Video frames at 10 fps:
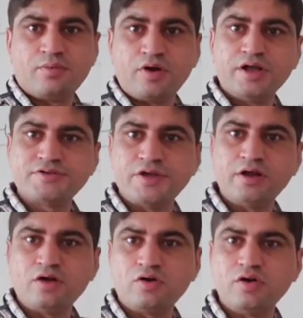Production
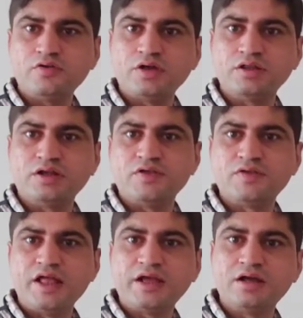across countries
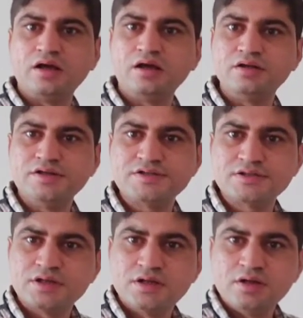like
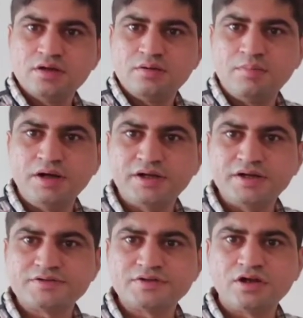this
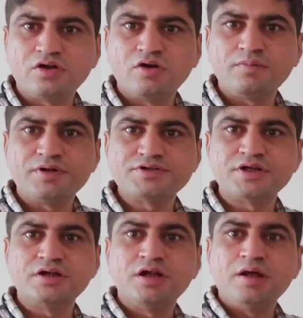multinational
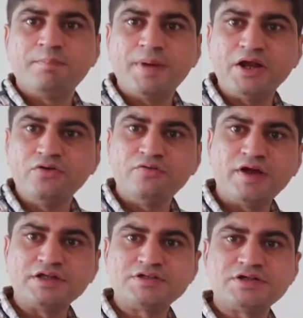corporation
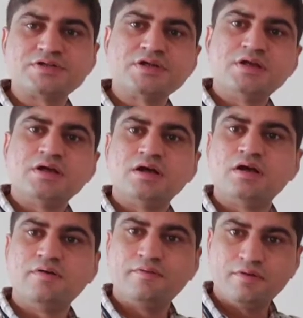manufactures
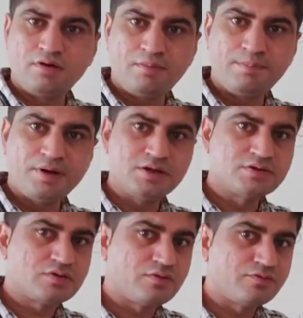
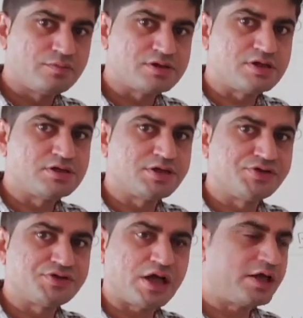components of machines
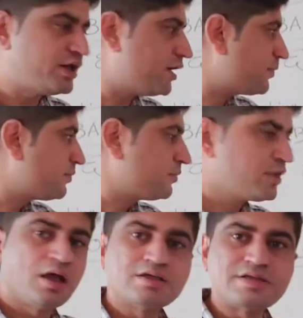in
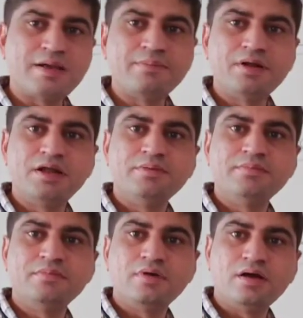China, assemble
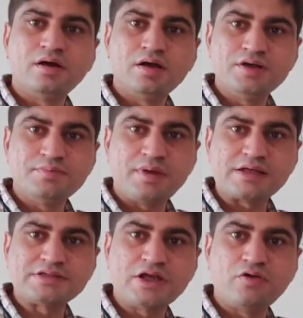in
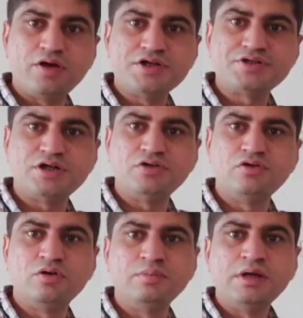Mexico and Eastern
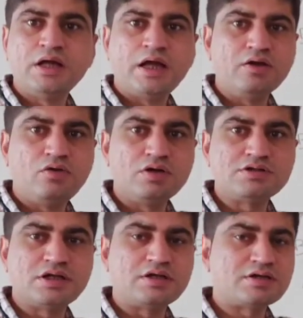Europe, and
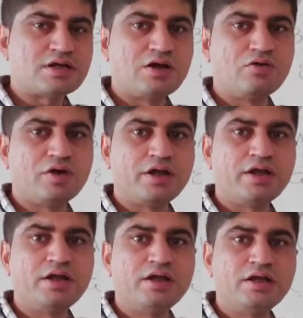call centers are
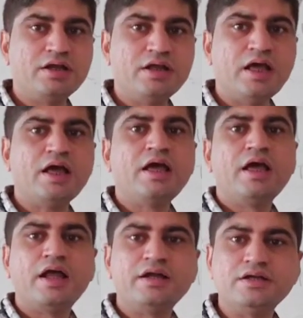located in India,
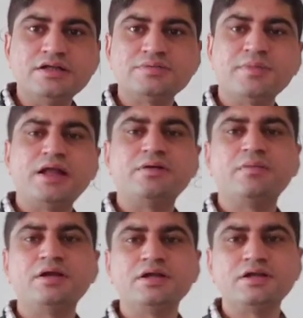and this
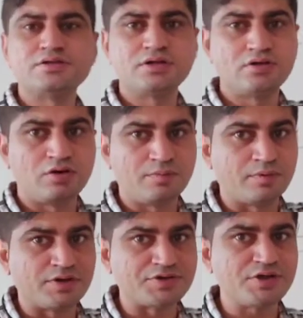multinational
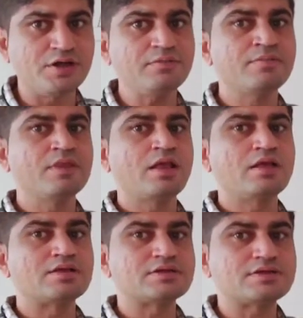corporation
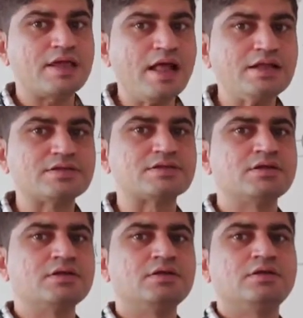sells
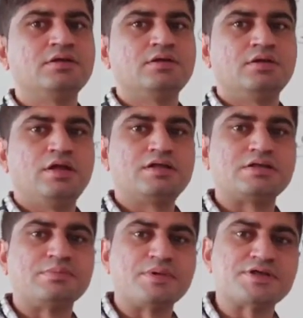
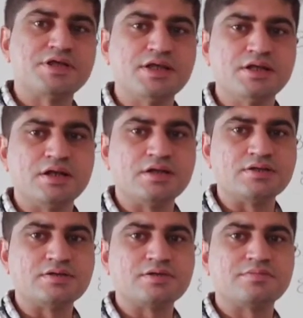its
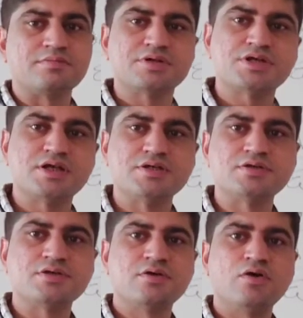
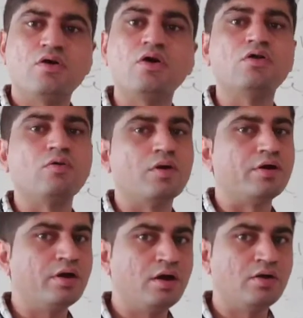machines all over
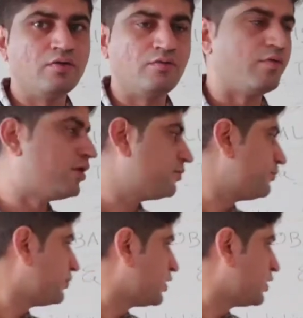the world.